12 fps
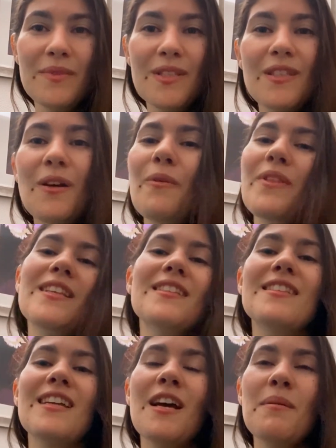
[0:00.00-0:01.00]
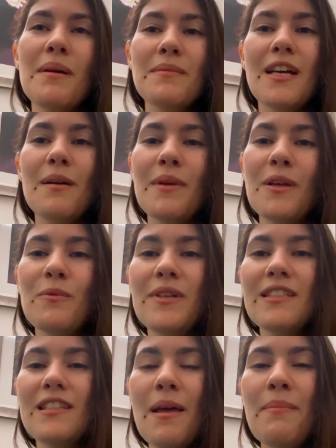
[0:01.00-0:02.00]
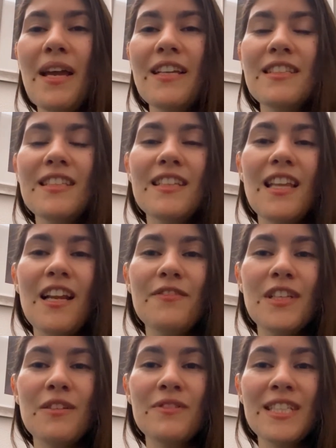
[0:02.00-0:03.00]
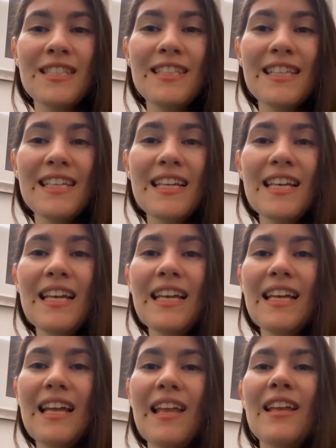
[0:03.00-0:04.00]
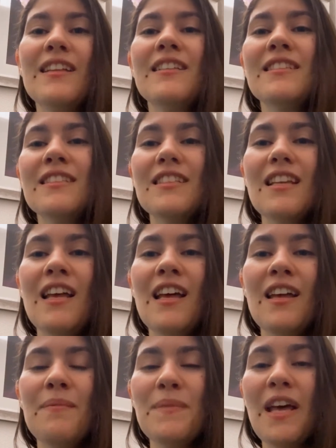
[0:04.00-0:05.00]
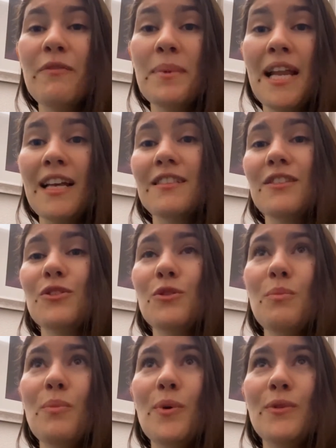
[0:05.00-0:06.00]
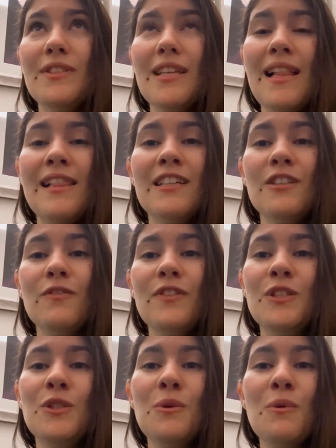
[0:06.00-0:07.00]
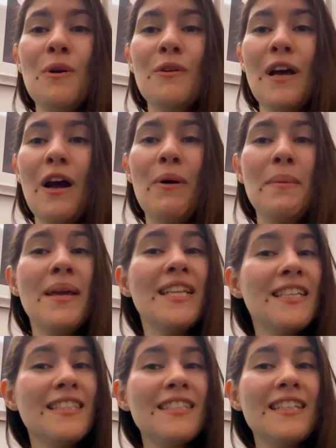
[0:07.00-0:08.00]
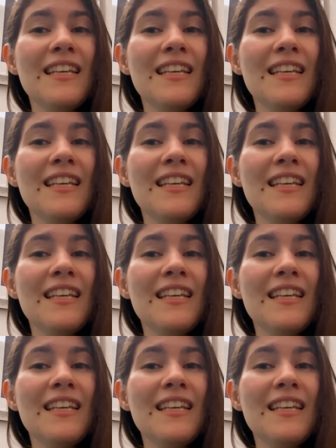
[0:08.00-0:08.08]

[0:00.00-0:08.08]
So this time I'm coming with a painting that I've done recently, and I've been asked to put a little video on how I made it,